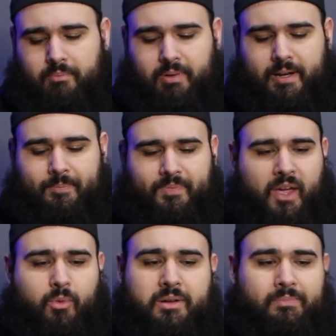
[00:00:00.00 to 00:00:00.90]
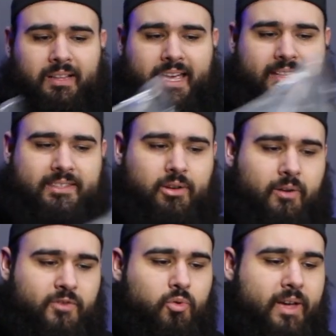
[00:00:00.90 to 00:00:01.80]
but they wouldn't plant.
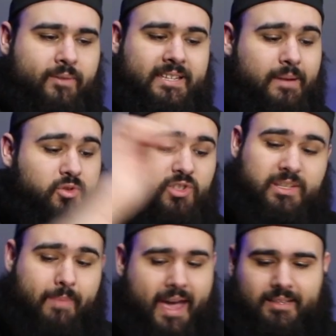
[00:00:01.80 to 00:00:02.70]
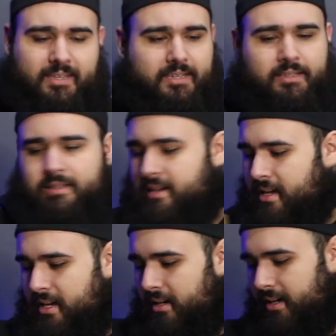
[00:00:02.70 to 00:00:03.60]
So if you, every time you smacked it,
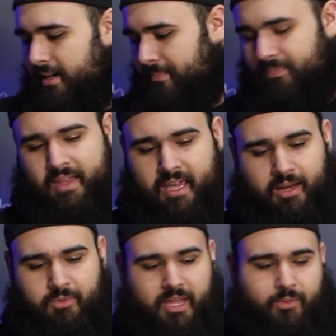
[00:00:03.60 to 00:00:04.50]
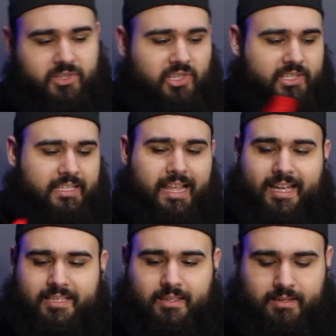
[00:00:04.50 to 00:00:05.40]
um, they, it, they would just
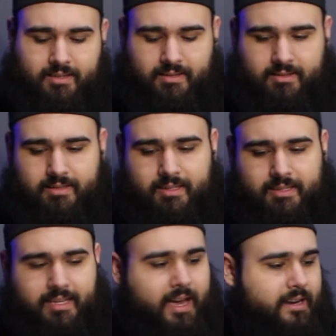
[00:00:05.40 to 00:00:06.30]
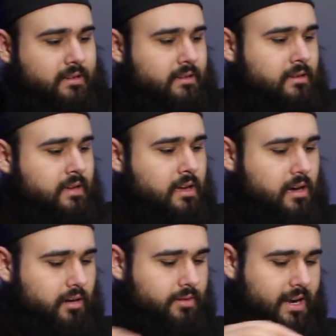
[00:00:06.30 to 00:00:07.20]
slide to the, to the side.
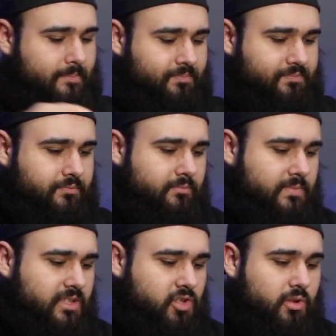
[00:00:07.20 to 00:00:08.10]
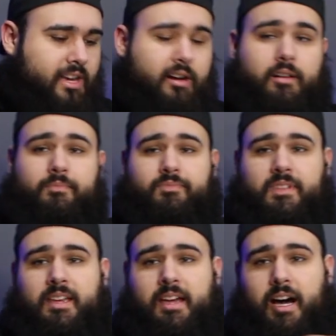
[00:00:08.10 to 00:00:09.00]
All right, so
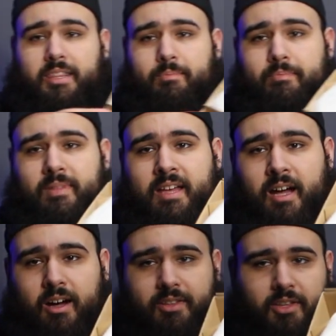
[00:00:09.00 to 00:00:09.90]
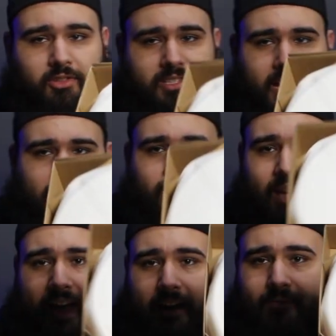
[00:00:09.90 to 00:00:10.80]
here on the, the other side,
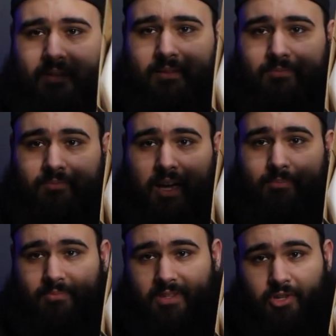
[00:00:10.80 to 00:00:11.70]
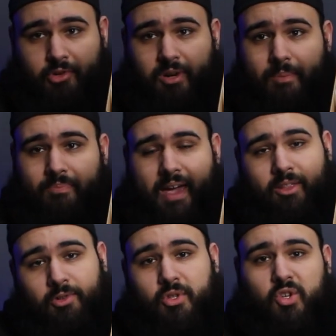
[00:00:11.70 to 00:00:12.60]
we have uh, the drum
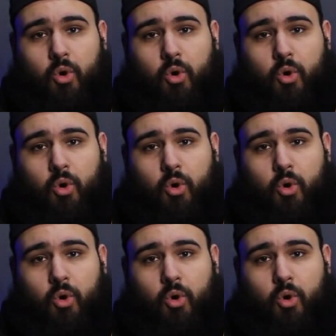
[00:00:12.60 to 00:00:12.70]
and also the